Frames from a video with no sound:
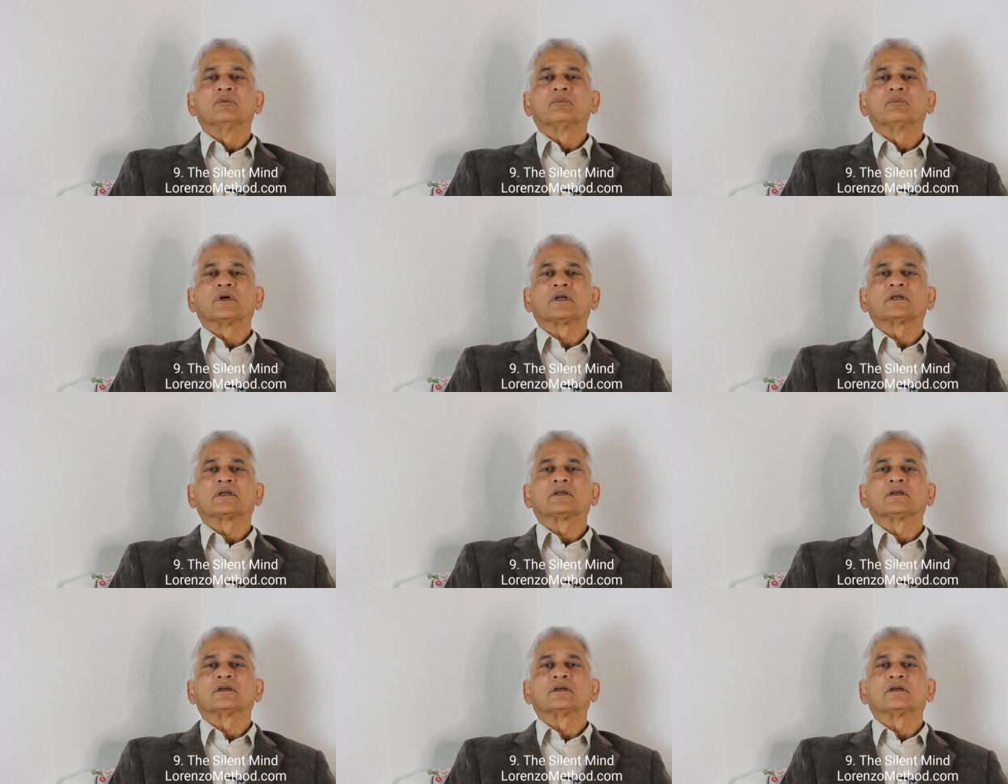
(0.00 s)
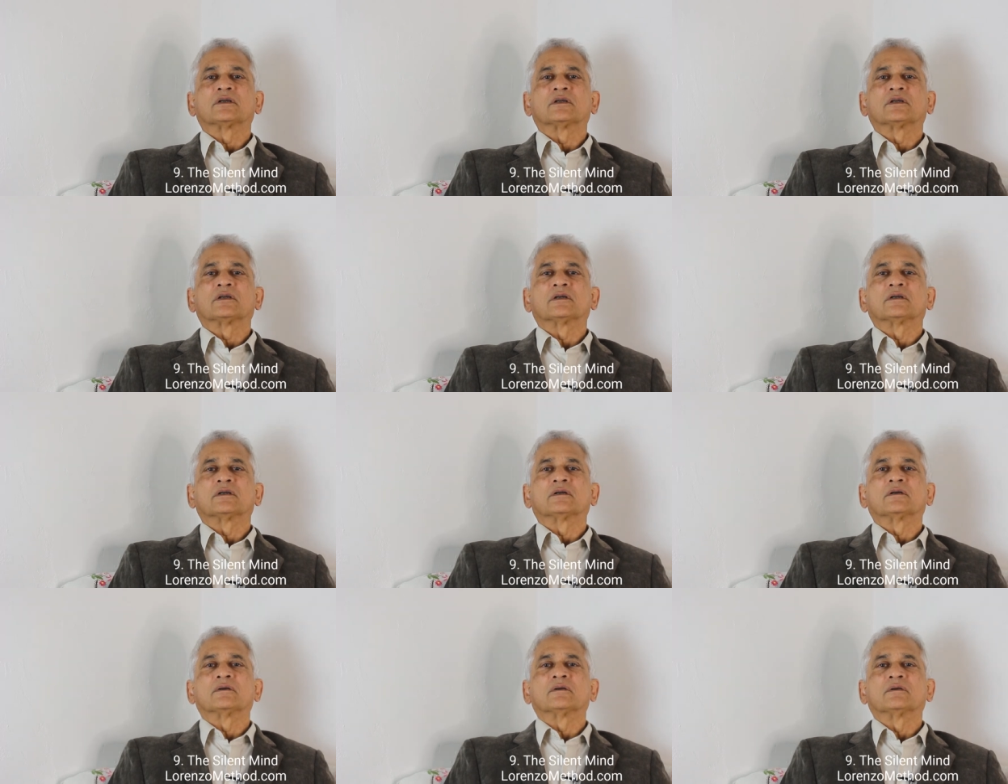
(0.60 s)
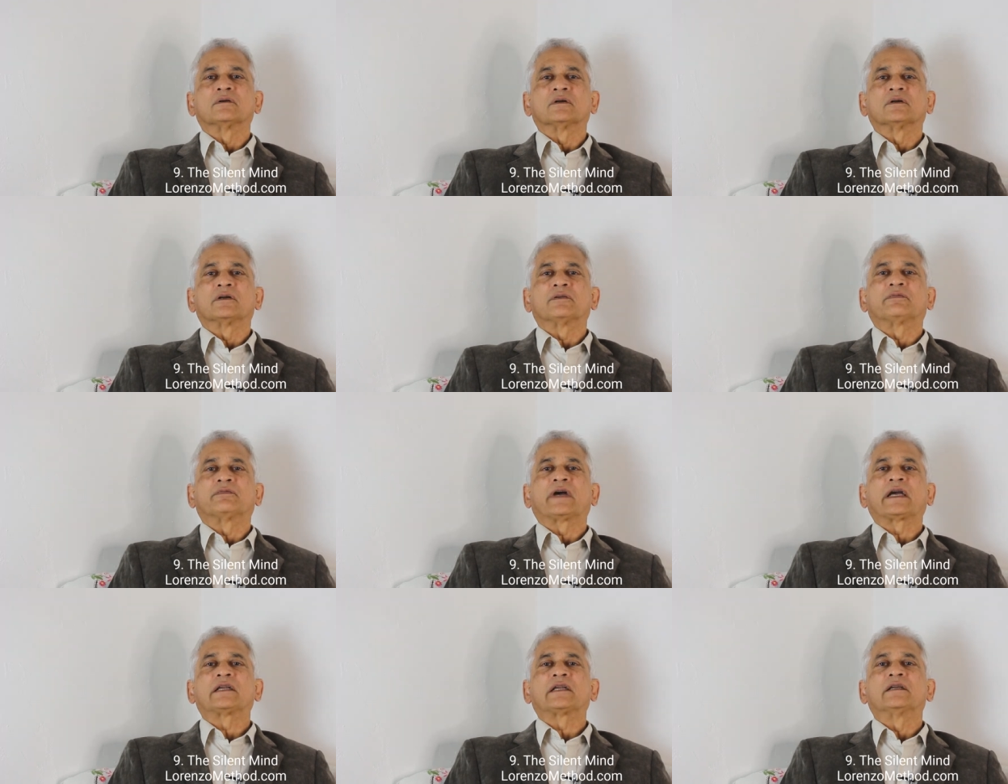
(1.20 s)
but uh,
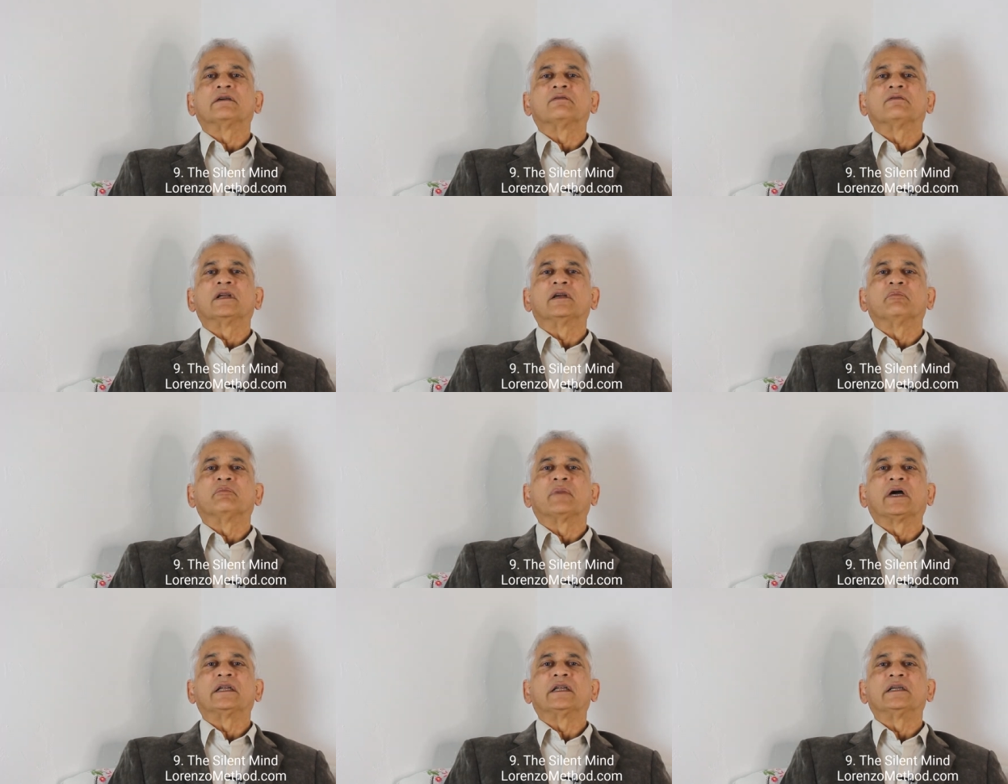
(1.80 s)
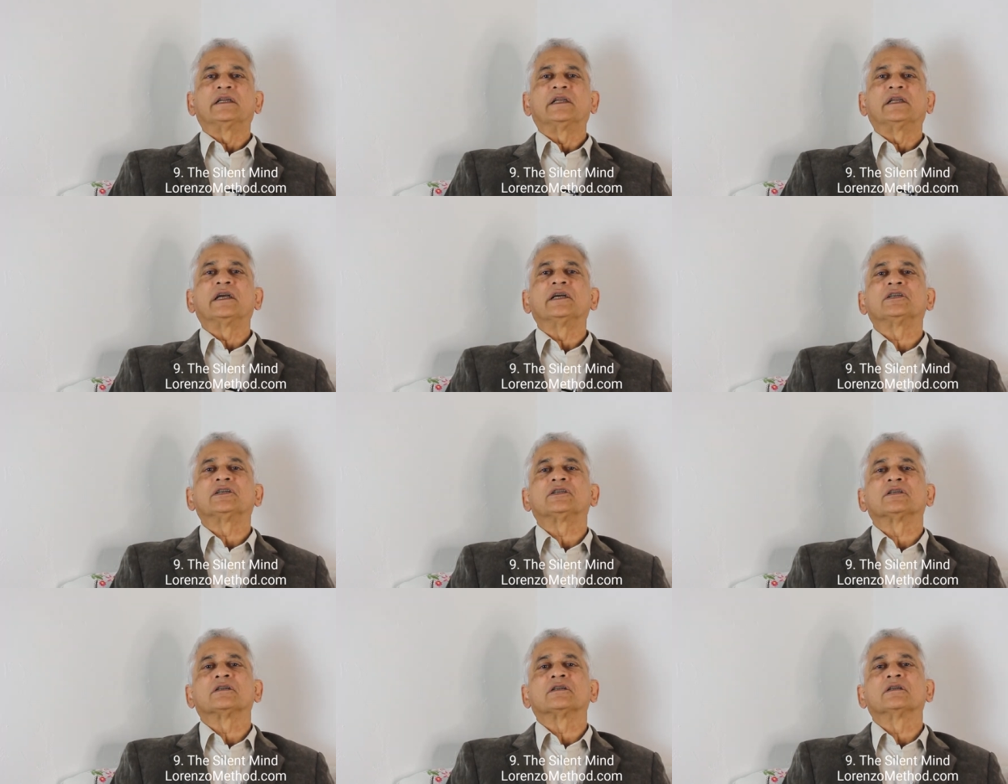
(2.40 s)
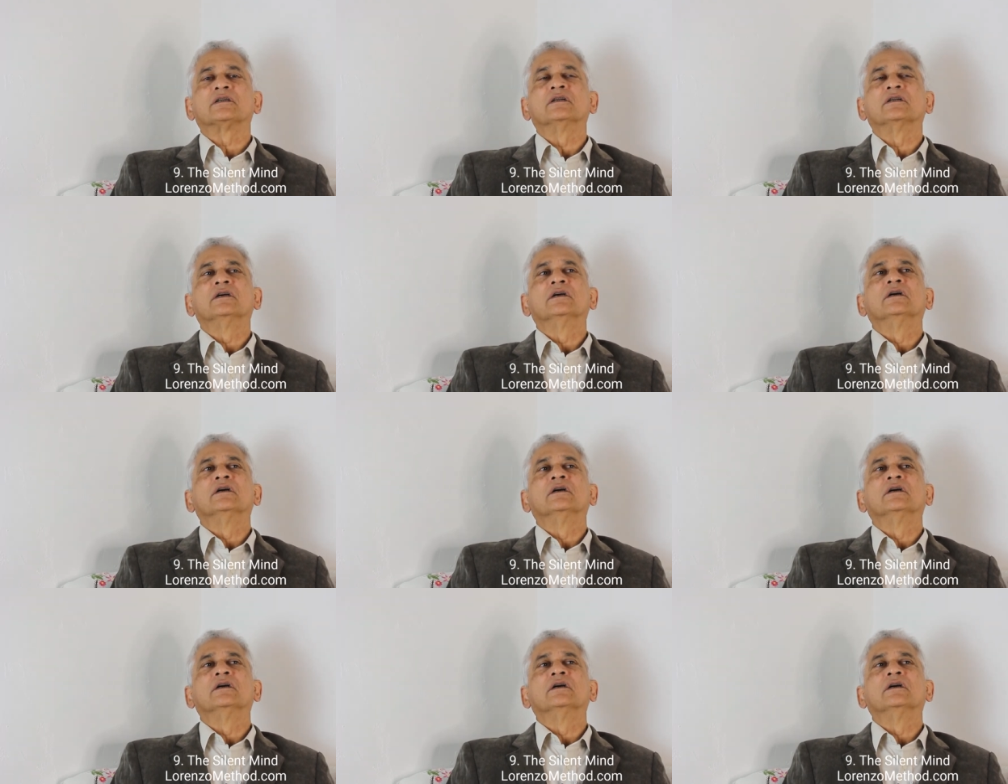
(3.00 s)
effectively meditation